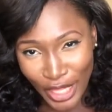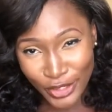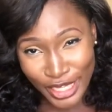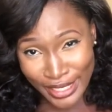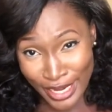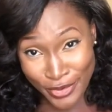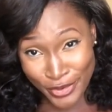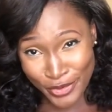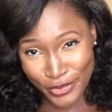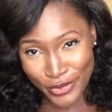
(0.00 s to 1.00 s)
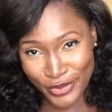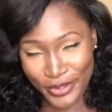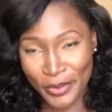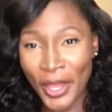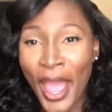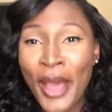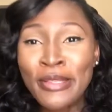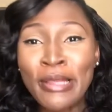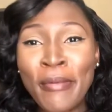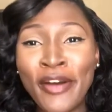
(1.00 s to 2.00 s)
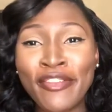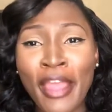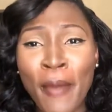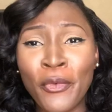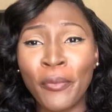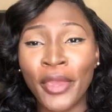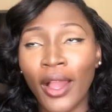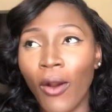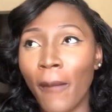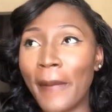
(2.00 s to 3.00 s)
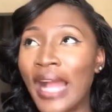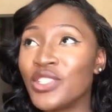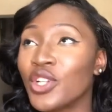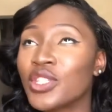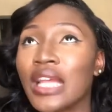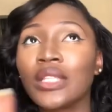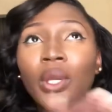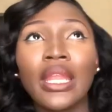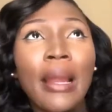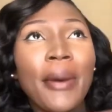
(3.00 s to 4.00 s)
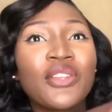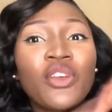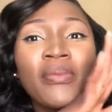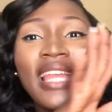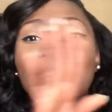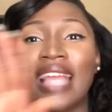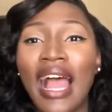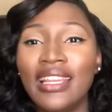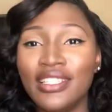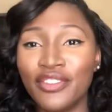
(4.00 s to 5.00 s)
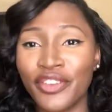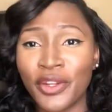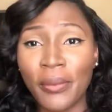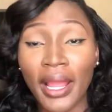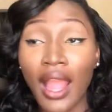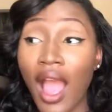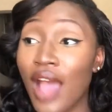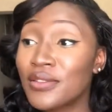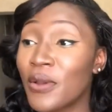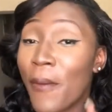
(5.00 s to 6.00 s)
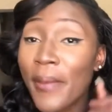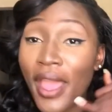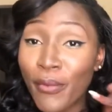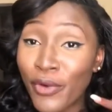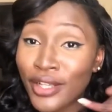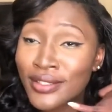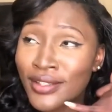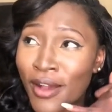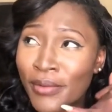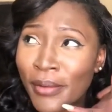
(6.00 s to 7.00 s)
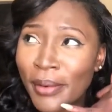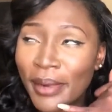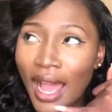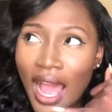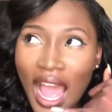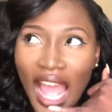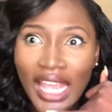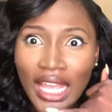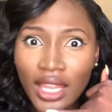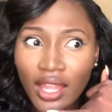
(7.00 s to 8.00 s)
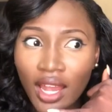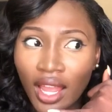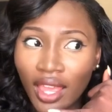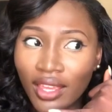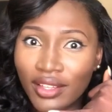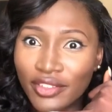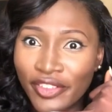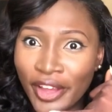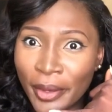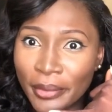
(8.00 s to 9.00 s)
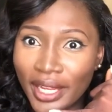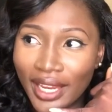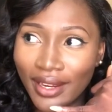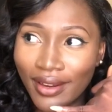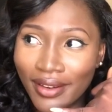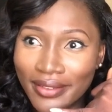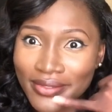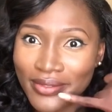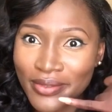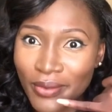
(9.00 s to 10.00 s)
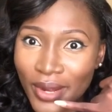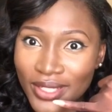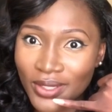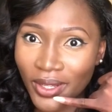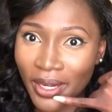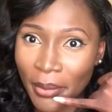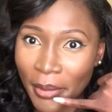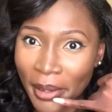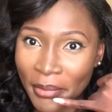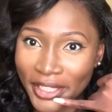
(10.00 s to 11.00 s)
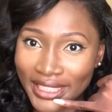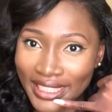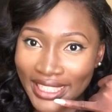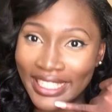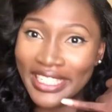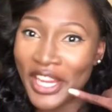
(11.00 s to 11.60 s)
Those are the annoying ones. Some of them will pick up and just start talking about something entirely different. You'll be like, so babe, what's up, blah blah blah, and you're there like, fam, like, why aren't you talking about my money?